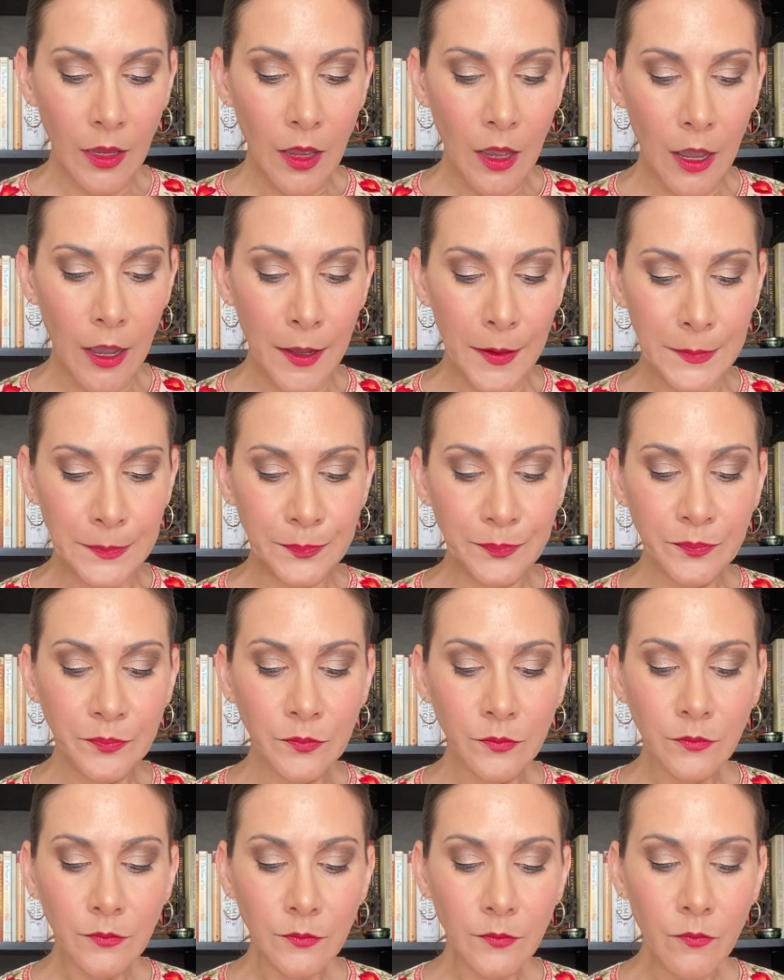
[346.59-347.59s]

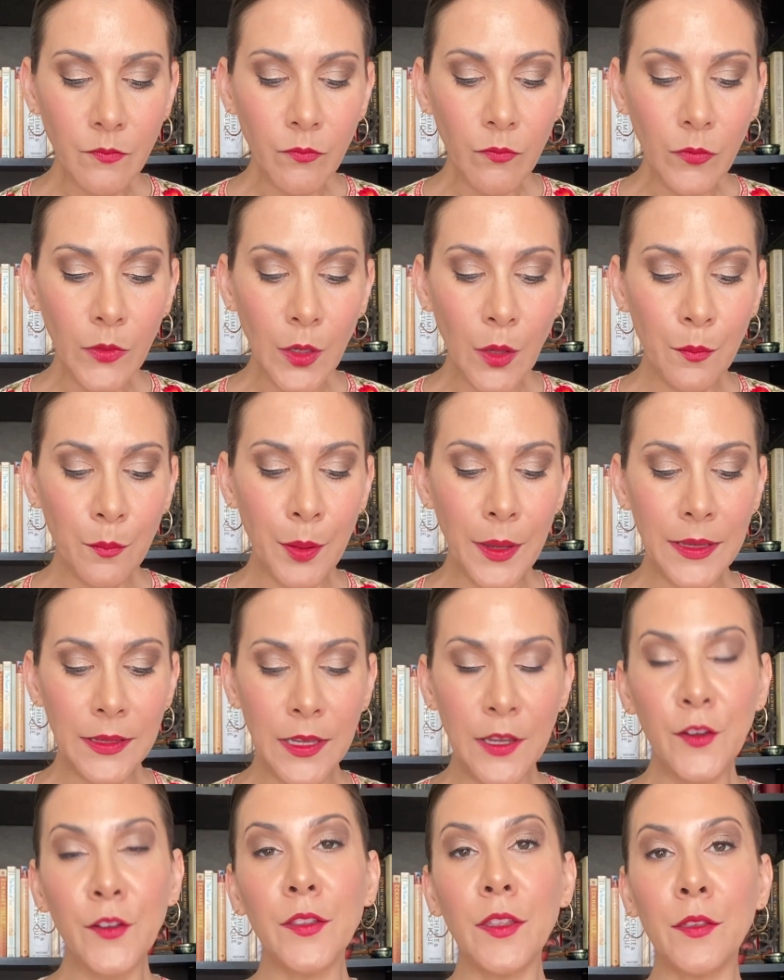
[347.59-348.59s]
But
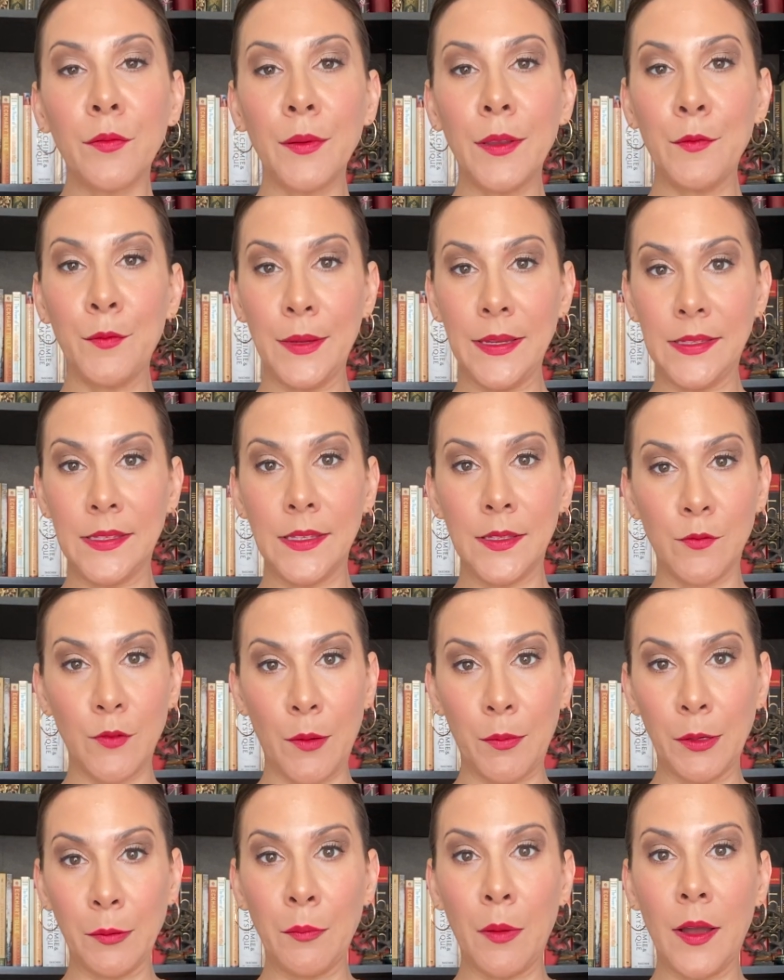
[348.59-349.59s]
here are the 3 reasons
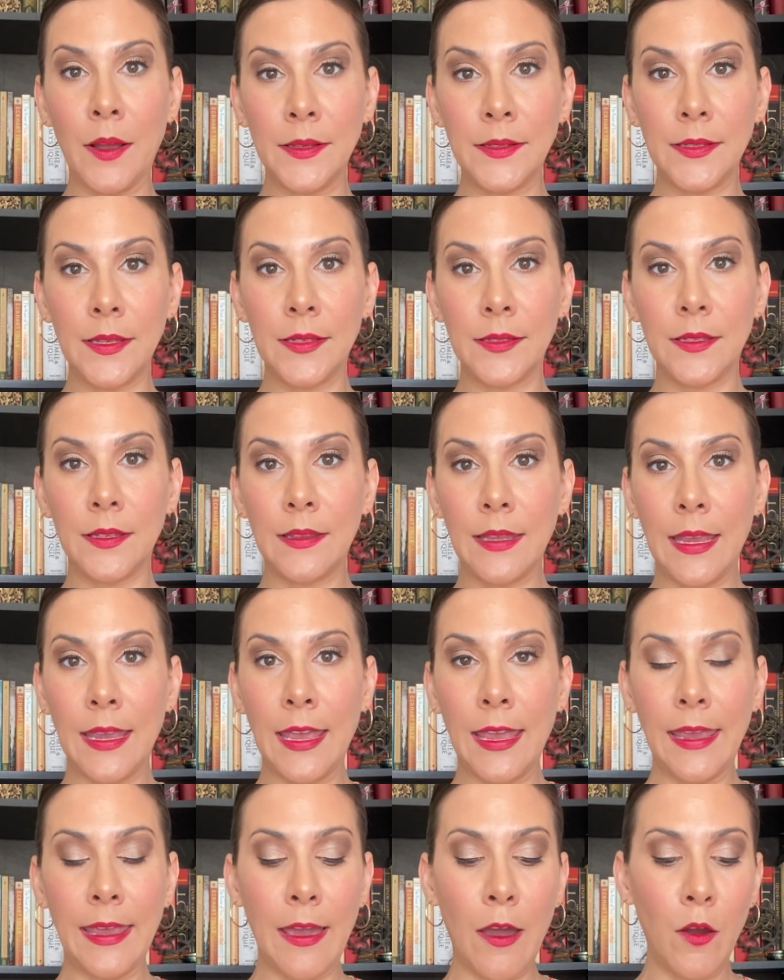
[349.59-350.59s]
Robert Moss says that they
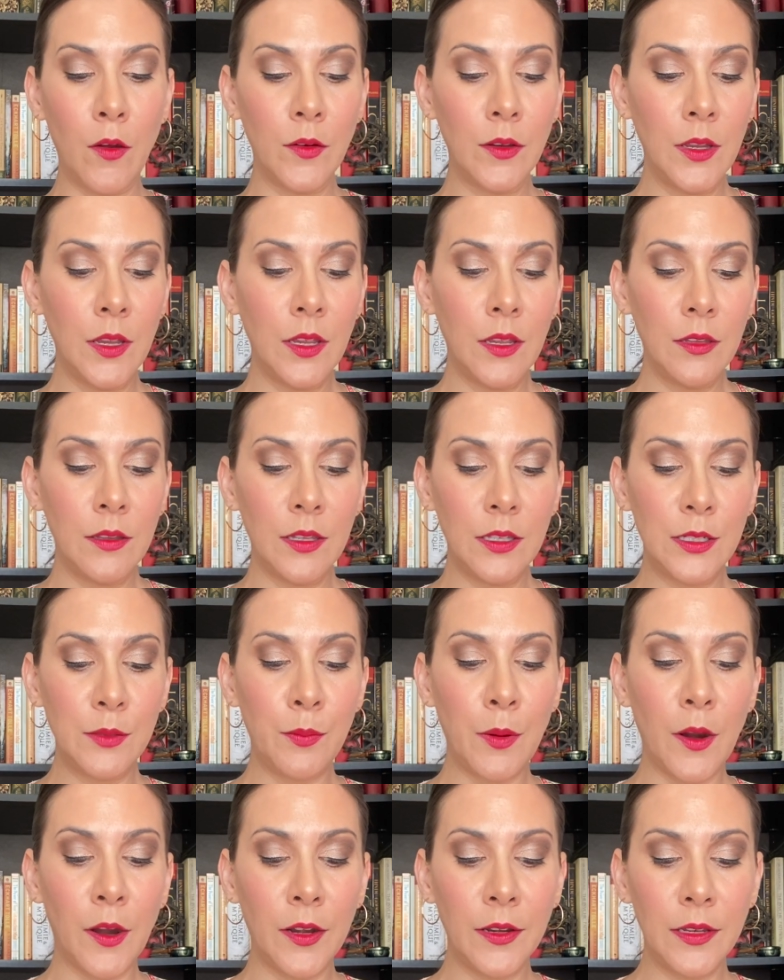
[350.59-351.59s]
hang out. The
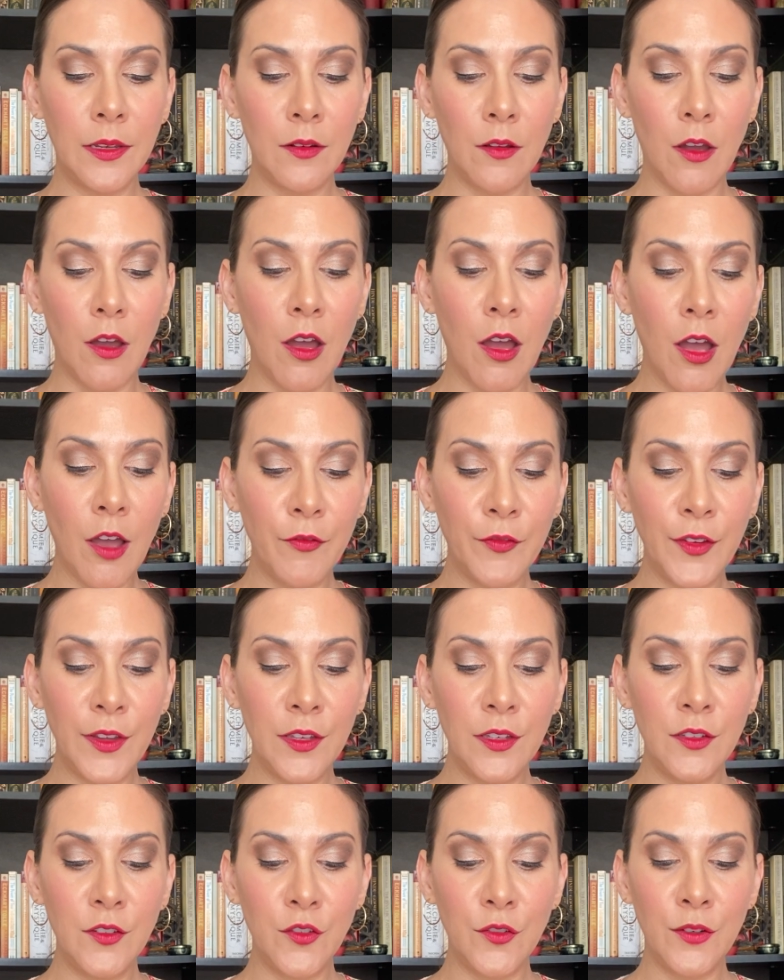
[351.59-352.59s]
departed
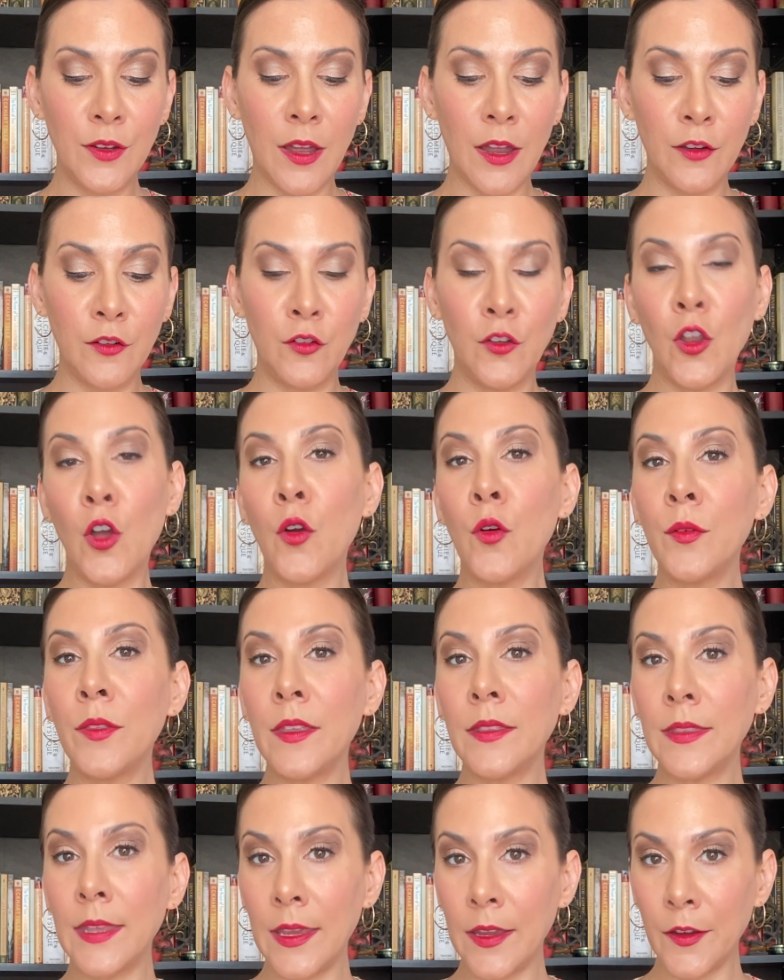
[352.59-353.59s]
often do not know
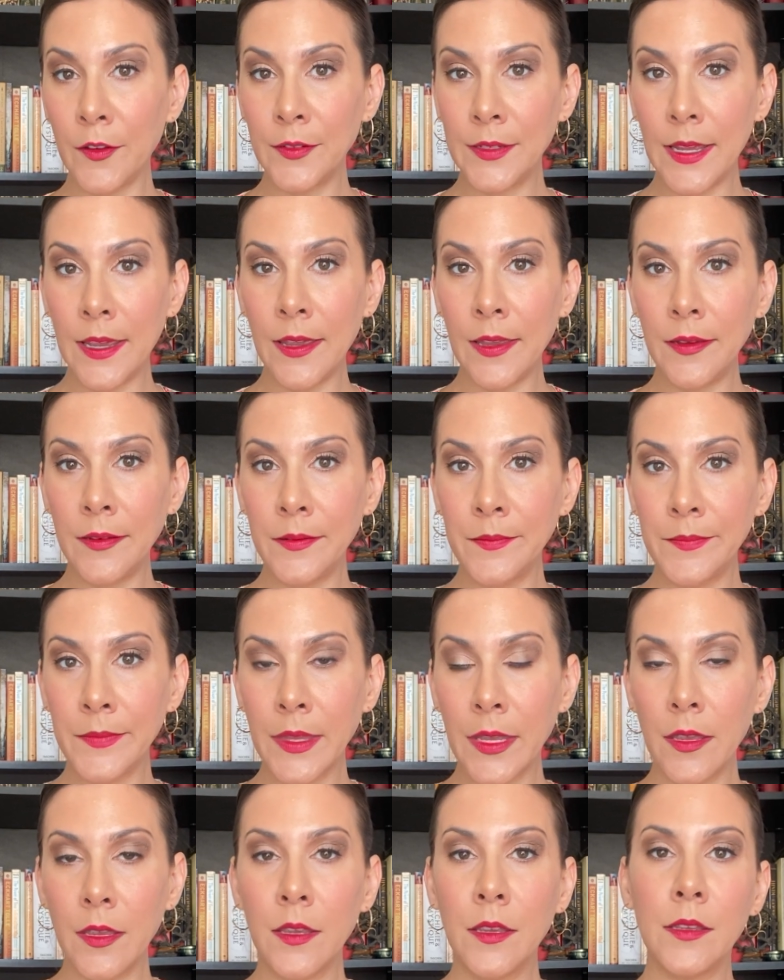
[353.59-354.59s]
that they are dead,
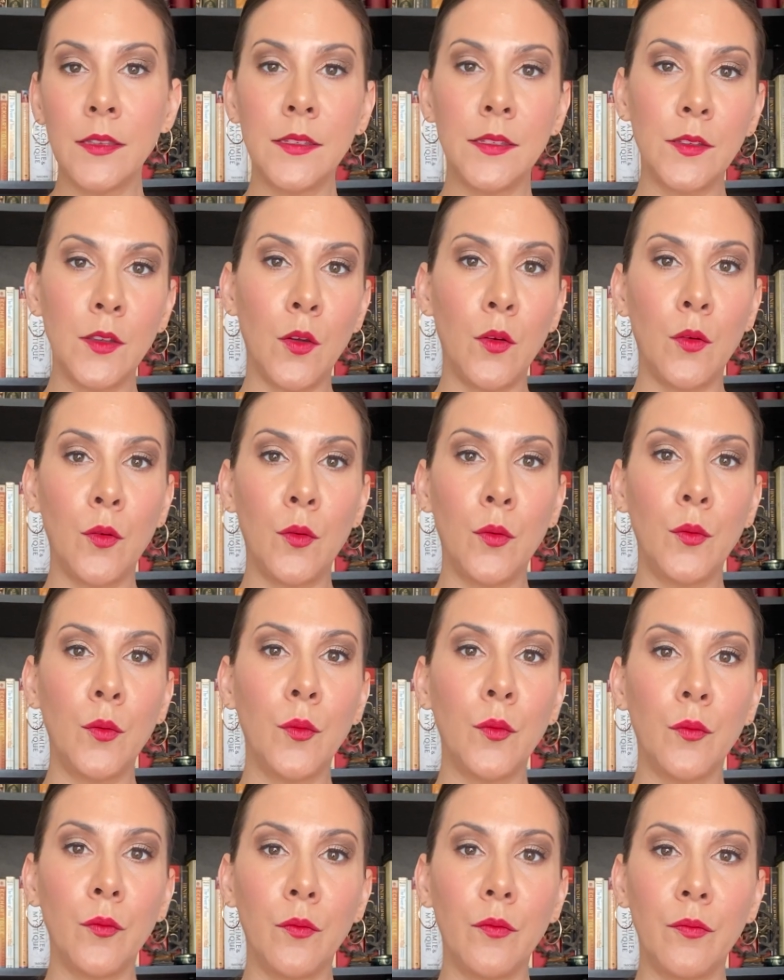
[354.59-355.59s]
so
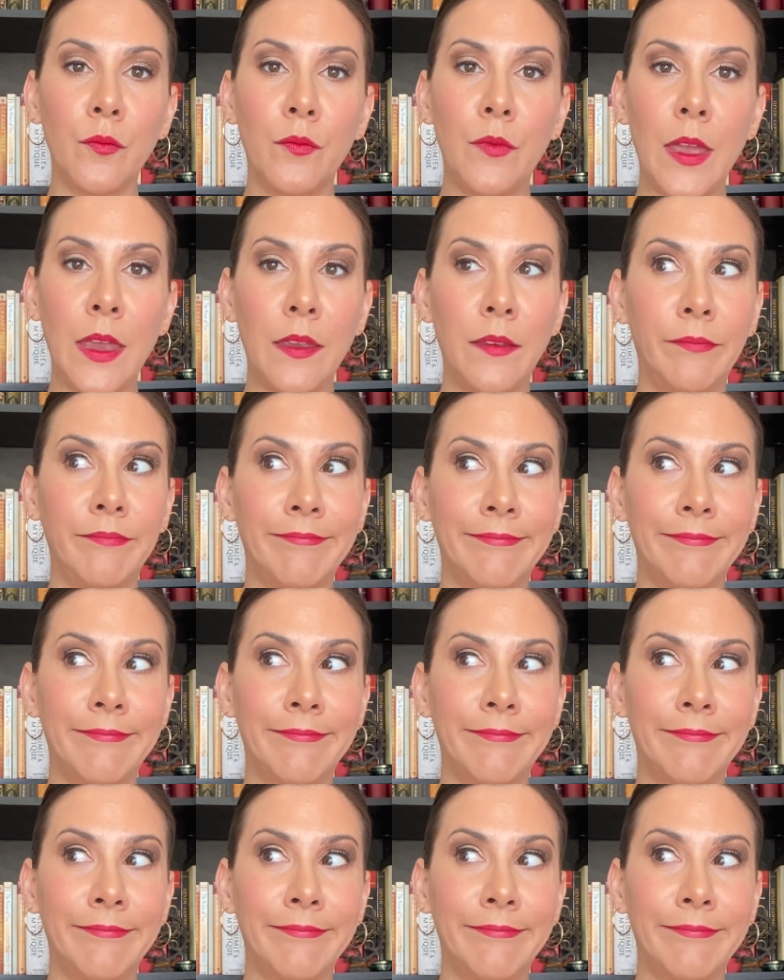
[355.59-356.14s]
they're